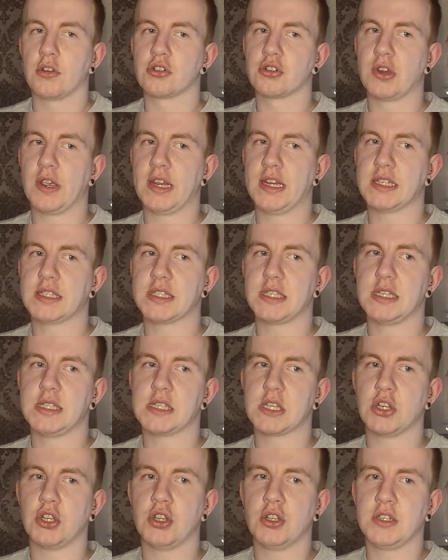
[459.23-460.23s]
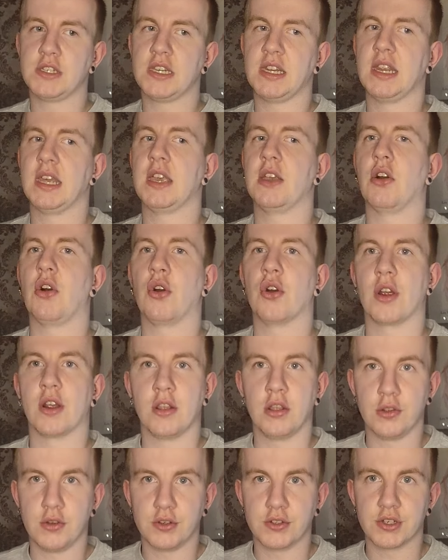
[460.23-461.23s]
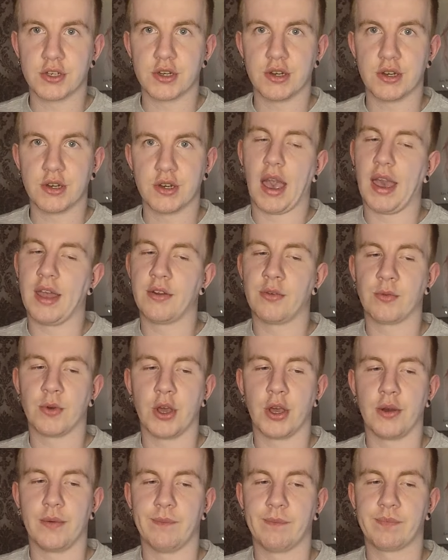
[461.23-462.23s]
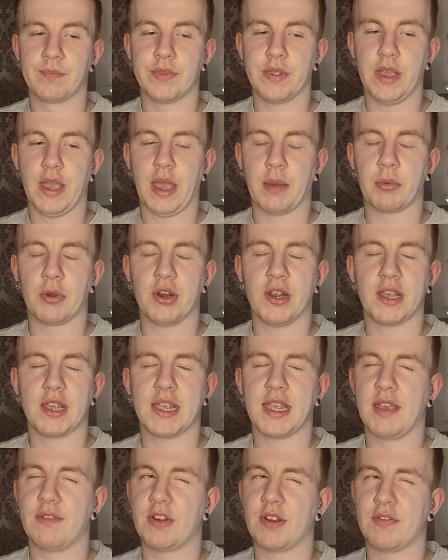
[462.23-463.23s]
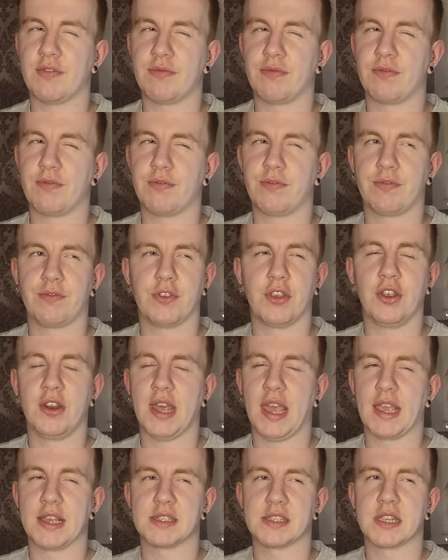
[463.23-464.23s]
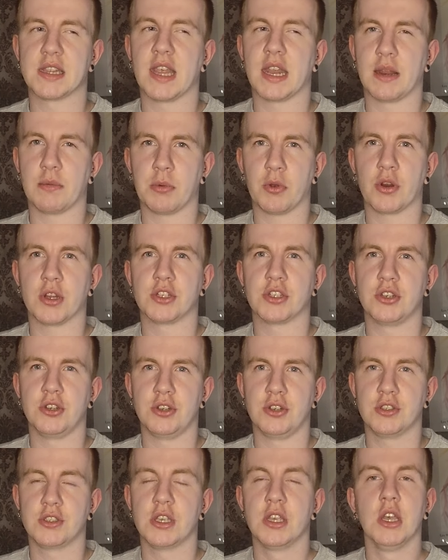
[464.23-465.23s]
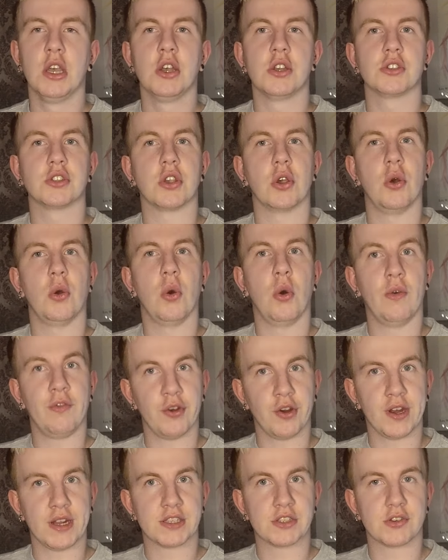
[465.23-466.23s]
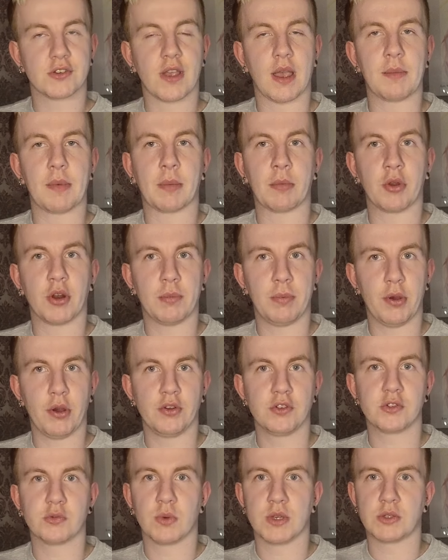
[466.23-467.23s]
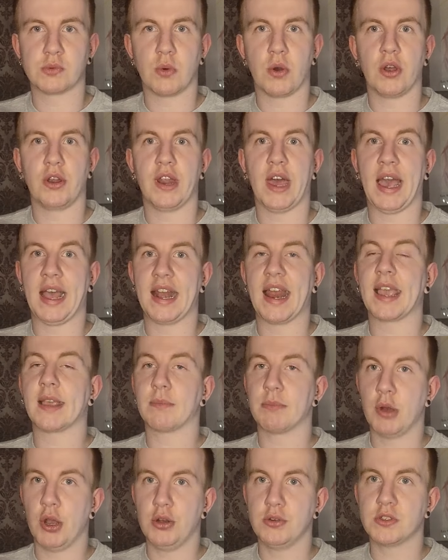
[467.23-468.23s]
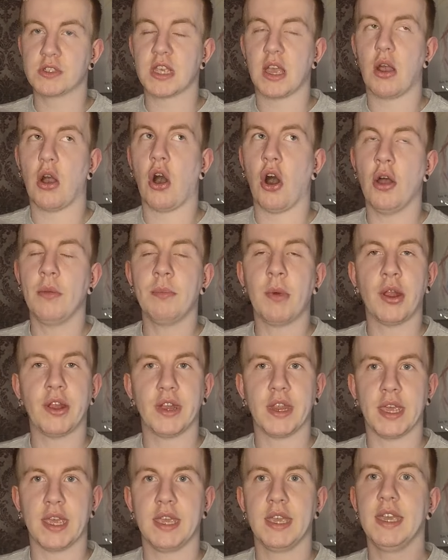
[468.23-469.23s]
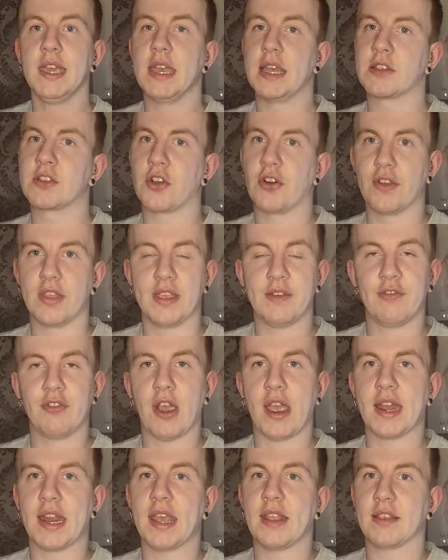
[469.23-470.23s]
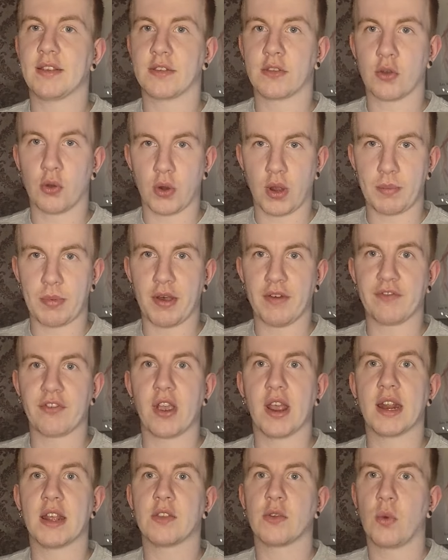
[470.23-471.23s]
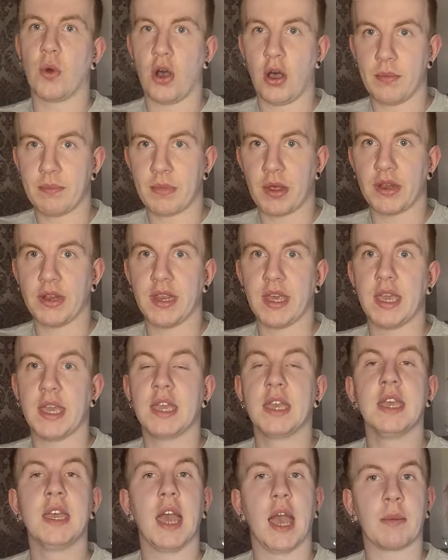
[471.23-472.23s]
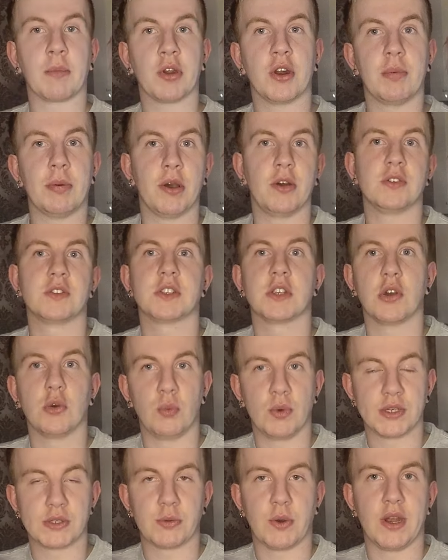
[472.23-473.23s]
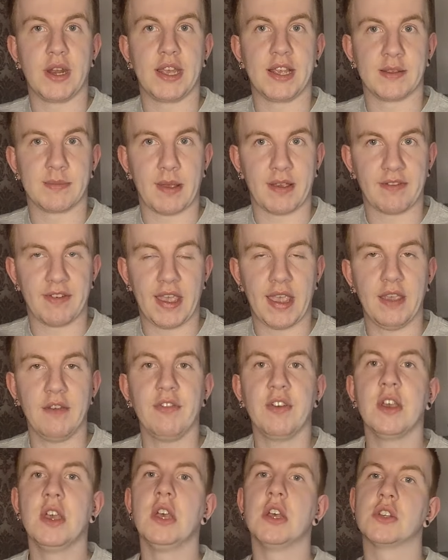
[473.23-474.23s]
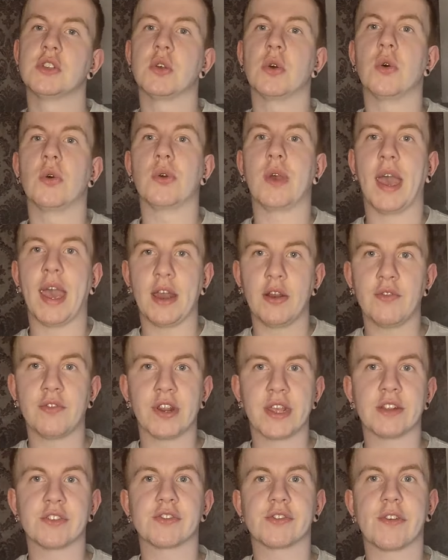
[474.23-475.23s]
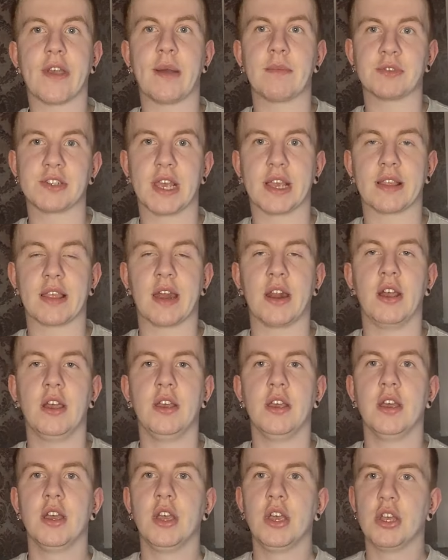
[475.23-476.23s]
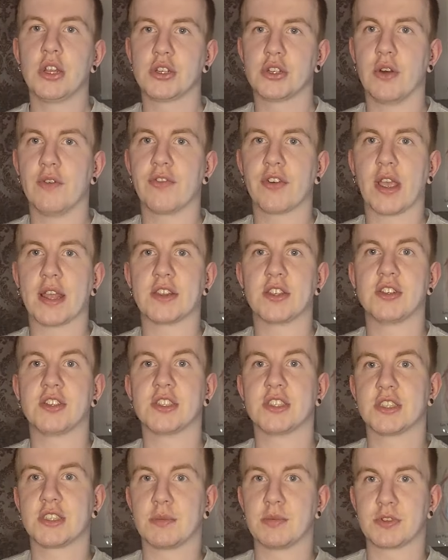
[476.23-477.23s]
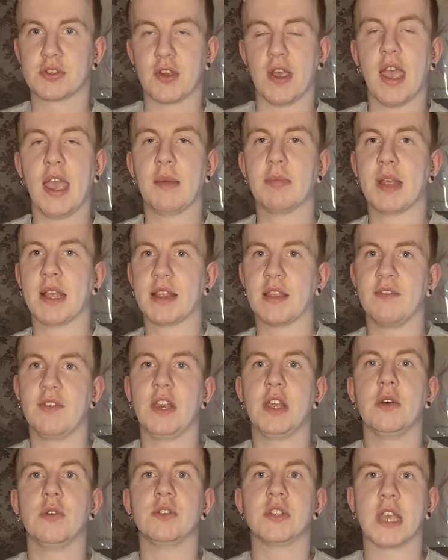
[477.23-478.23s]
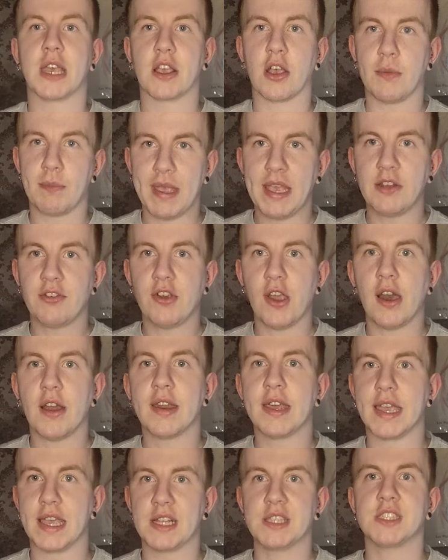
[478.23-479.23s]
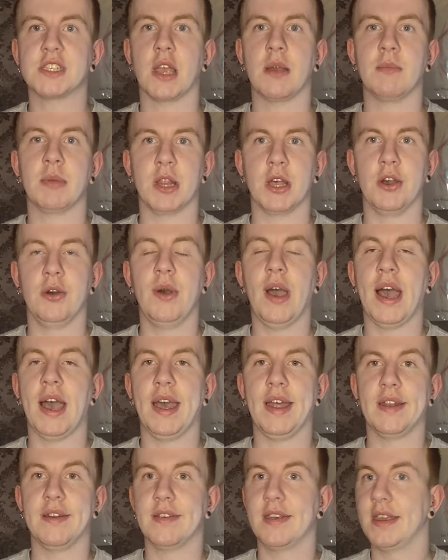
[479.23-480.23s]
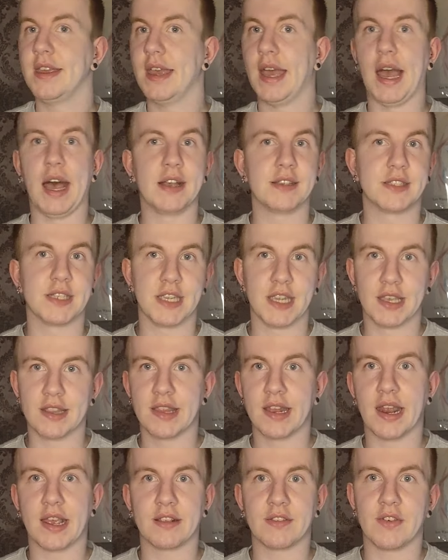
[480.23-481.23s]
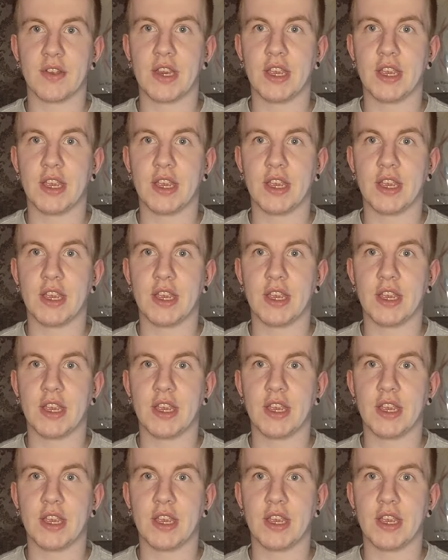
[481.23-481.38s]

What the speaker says: Training Season, Houdini, or Illusion? I don't know. I'm going to give it a few days and then I'm going to choose. So over on Instagram, I'm going to post which one I like most on Monday. It's currently Friday. This is going up on Friday. So on Monday, I'm going to post which one is my fave. So head over to Instagram, check that out. Don't forget to subscribe, like the video, check out Patreon. It's down below and I'll see you in the next